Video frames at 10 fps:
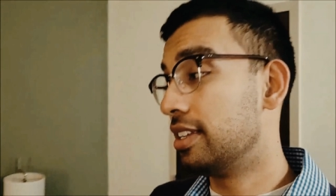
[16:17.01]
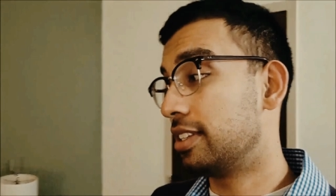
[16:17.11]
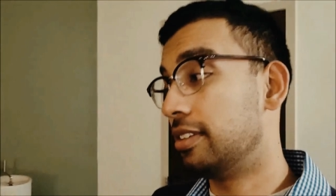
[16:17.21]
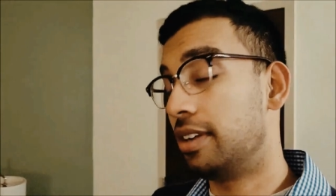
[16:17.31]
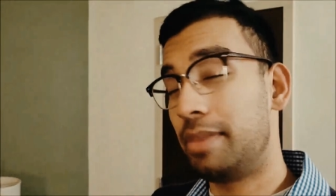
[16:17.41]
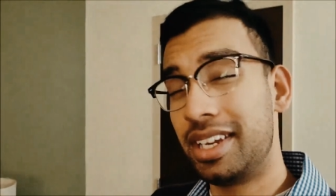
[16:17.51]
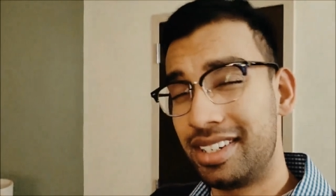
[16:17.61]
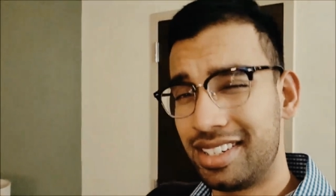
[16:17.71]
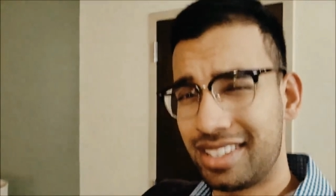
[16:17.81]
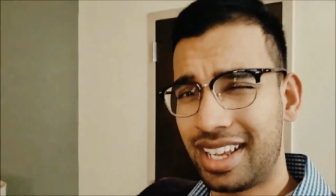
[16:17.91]
So I
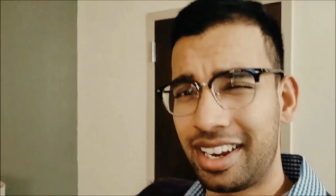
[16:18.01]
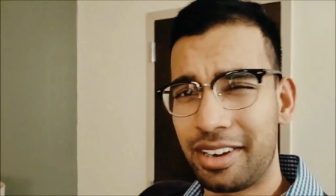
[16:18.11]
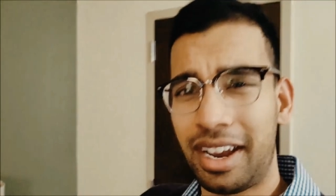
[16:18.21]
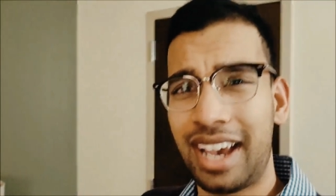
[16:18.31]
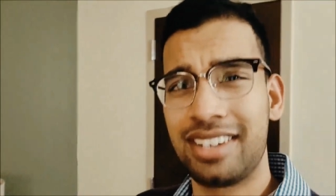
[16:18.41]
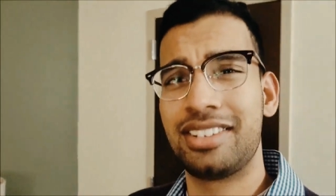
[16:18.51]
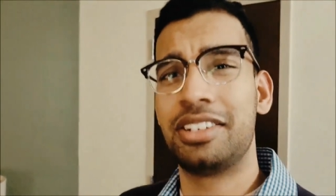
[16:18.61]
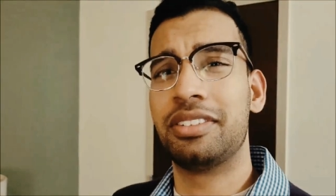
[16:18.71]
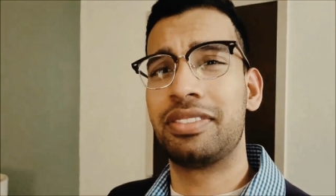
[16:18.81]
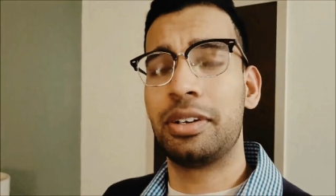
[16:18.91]
managed to just kind of crash,
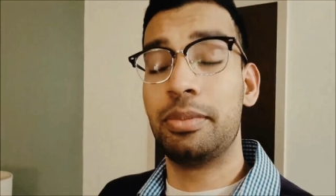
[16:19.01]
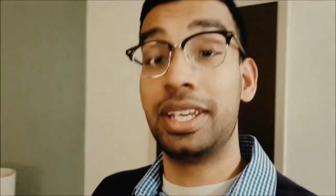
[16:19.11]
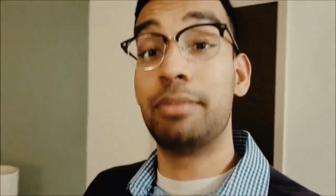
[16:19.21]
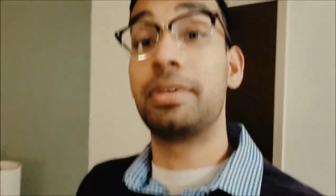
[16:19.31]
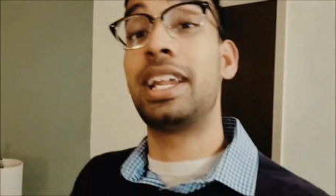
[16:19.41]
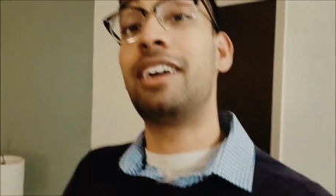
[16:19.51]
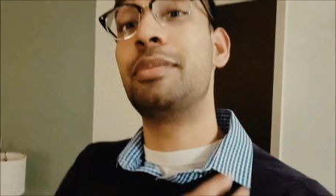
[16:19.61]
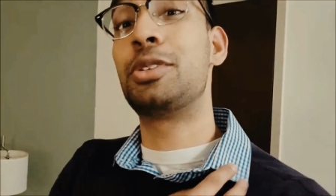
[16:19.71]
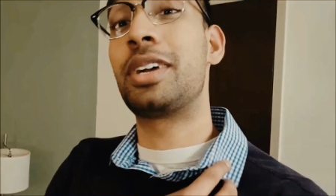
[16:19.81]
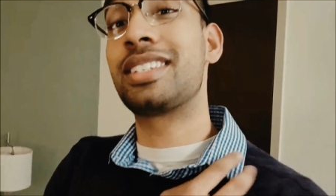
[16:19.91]
chill for a bit, but now
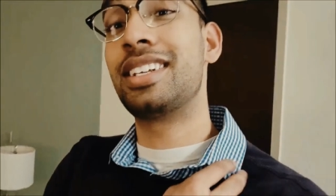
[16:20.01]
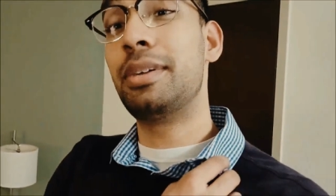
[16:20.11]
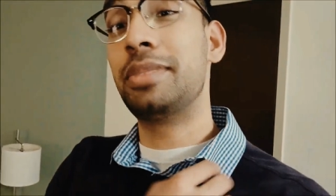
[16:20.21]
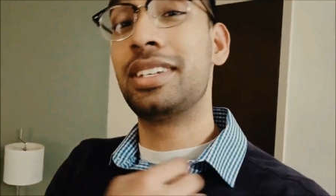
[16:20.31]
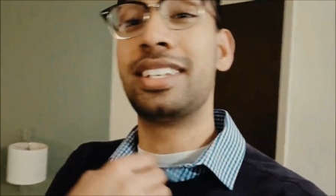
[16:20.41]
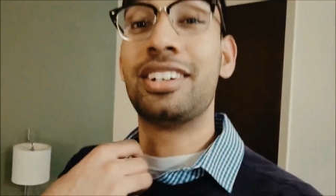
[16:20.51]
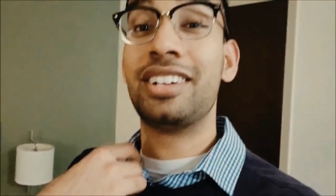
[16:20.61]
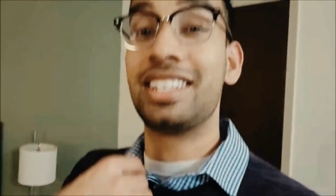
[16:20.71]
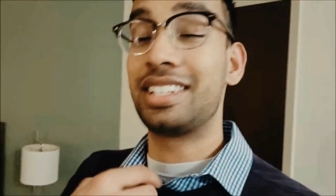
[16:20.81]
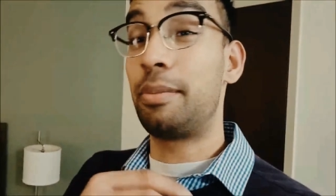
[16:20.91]
I'm dressed up. The
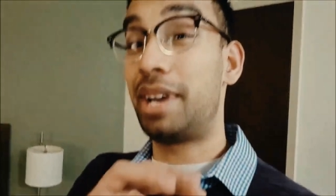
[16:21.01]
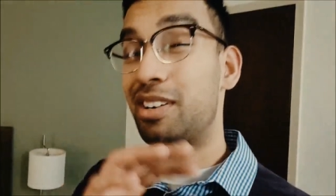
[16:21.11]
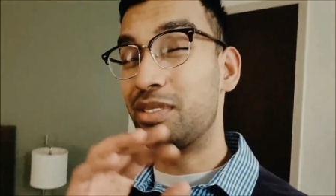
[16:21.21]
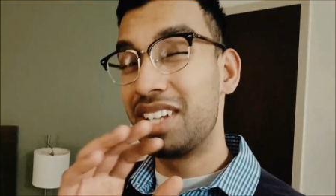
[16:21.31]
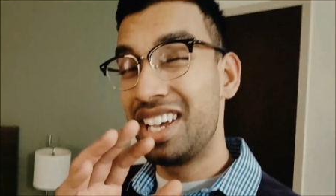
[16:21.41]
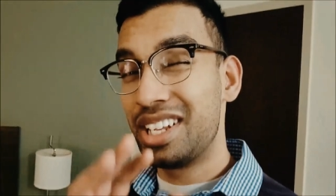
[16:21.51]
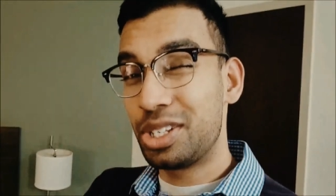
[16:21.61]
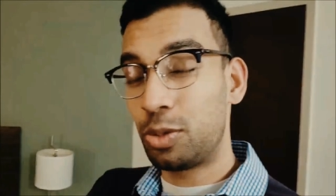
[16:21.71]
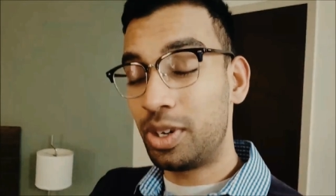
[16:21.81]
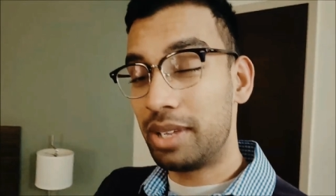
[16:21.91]
dinner is in about
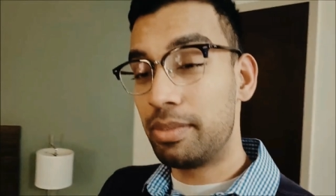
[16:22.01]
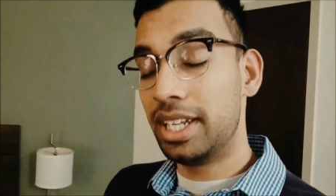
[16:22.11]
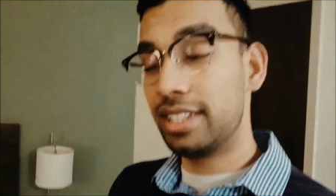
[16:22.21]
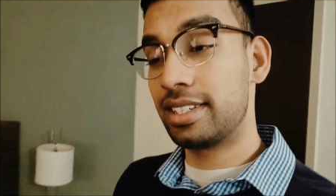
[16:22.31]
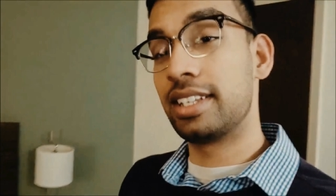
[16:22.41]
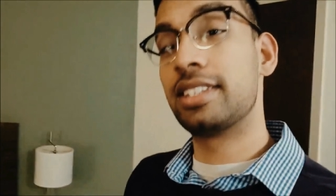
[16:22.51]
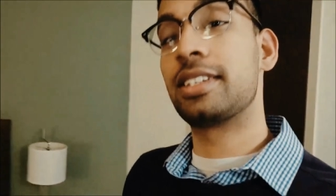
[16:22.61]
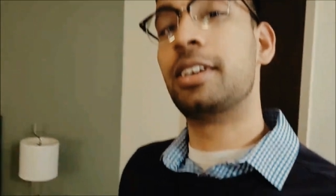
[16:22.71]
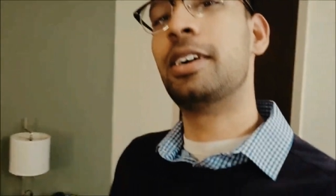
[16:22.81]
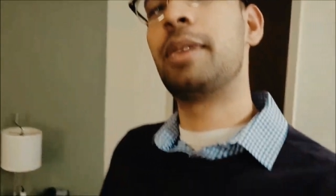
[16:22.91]
20 minutes. And
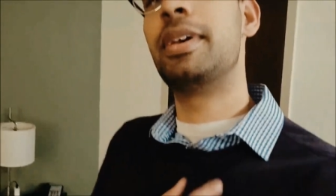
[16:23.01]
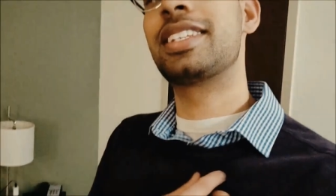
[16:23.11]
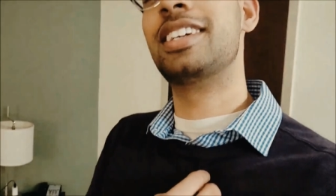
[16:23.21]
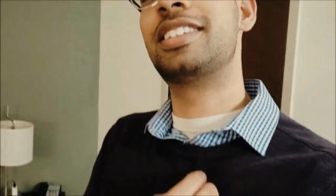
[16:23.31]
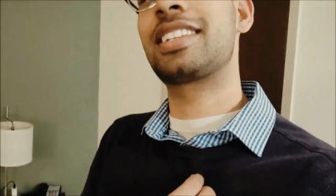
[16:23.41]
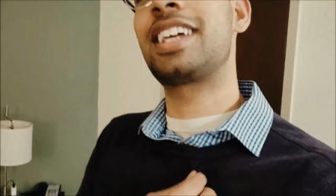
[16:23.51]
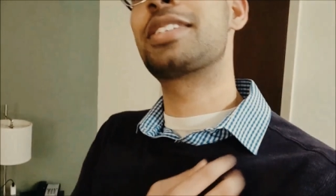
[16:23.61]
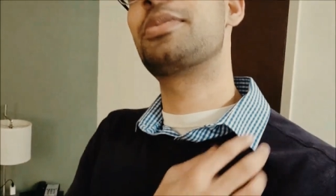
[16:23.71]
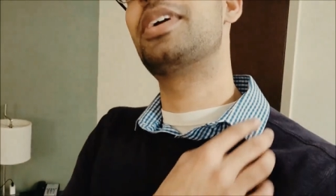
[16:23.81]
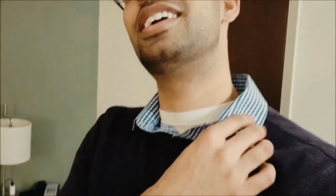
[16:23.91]
so I basically took that
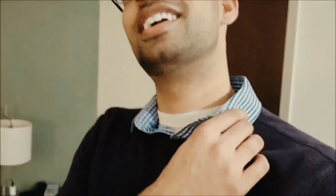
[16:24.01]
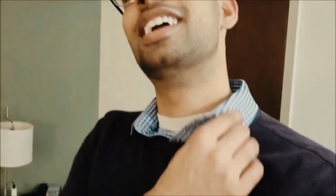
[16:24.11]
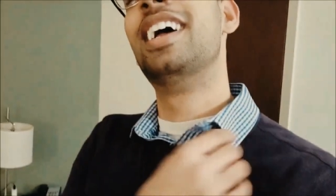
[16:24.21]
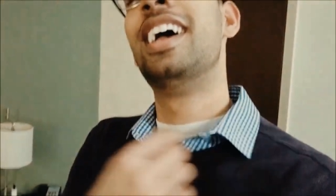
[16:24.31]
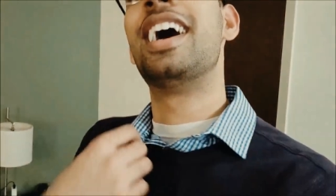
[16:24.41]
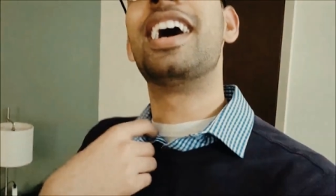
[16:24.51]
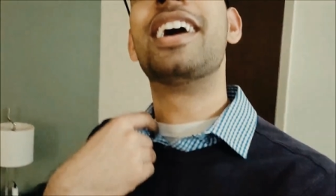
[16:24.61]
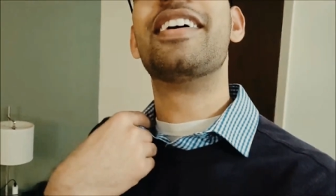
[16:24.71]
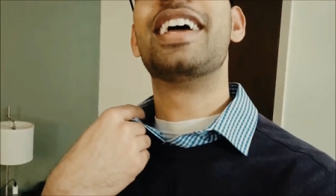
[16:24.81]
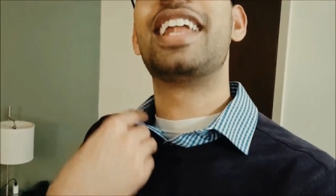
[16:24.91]
sweater
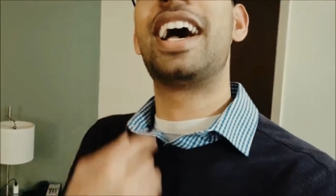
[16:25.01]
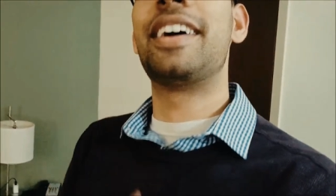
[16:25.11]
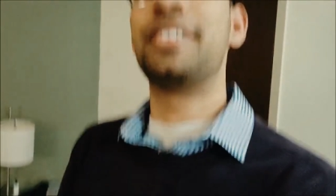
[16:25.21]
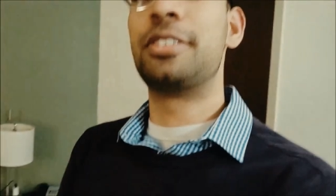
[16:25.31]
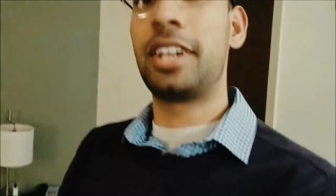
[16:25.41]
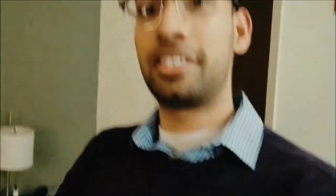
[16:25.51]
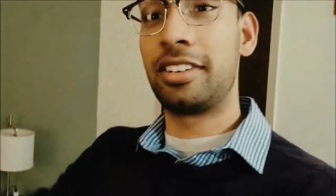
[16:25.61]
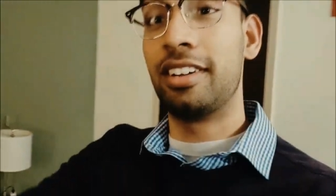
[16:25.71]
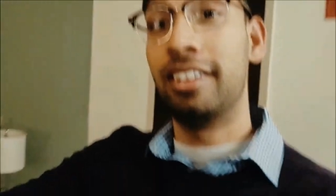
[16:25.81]
uh, and I have a dress shirt